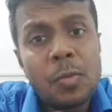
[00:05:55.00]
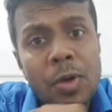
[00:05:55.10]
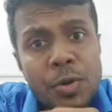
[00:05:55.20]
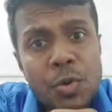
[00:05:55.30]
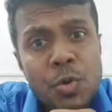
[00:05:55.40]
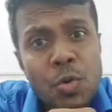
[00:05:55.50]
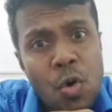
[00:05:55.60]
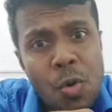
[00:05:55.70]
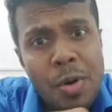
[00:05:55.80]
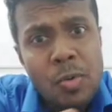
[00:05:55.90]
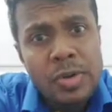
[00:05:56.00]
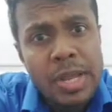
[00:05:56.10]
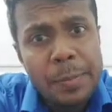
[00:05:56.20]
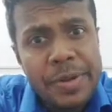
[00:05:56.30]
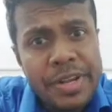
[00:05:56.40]
What do you know
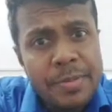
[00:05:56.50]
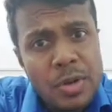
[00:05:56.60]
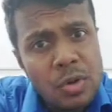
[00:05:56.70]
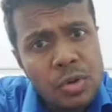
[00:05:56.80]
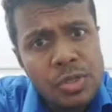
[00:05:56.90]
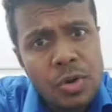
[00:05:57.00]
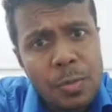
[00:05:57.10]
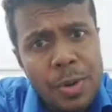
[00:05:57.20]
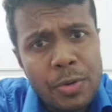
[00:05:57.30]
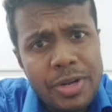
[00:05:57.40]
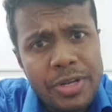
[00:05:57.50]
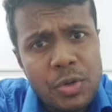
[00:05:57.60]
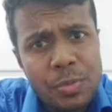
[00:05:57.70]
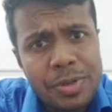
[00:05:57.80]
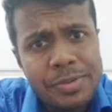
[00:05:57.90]
about epidemiology of
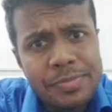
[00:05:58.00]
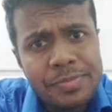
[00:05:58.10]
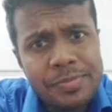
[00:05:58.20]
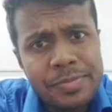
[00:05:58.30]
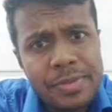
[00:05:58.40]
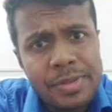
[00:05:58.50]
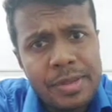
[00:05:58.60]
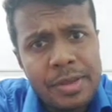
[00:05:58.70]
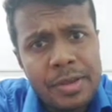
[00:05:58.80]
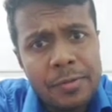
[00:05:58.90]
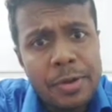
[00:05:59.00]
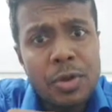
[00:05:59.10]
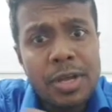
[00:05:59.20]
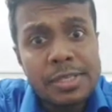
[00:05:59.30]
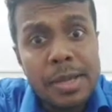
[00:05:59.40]
parotid tumor? When
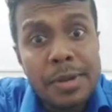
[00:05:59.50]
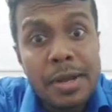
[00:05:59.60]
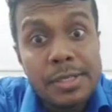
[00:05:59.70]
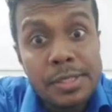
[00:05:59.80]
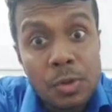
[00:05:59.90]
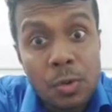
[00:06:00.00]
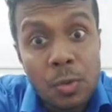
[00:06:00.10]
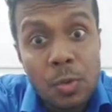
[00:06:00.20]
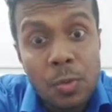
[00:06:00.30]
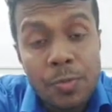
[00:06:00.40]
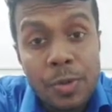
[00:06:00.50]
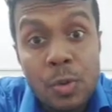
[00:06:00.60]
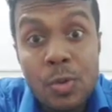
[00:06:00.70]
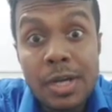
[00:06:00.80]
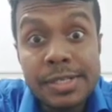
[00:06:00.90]
your examiner asks so,
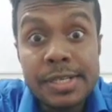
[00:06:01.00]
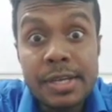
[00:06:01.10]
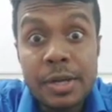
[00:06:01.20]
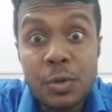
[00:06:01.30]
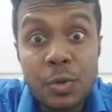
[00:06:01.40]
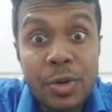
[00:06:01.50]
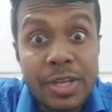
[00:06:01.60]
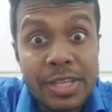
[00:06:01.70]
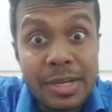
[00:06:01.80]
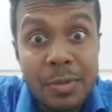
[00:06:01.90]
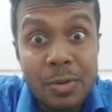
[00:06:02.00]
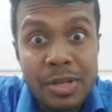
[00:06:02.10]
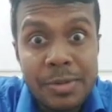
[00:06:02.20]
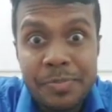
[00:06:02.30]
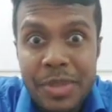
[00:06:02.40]
you can't say I don't know anything
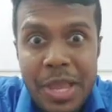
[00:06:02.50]
about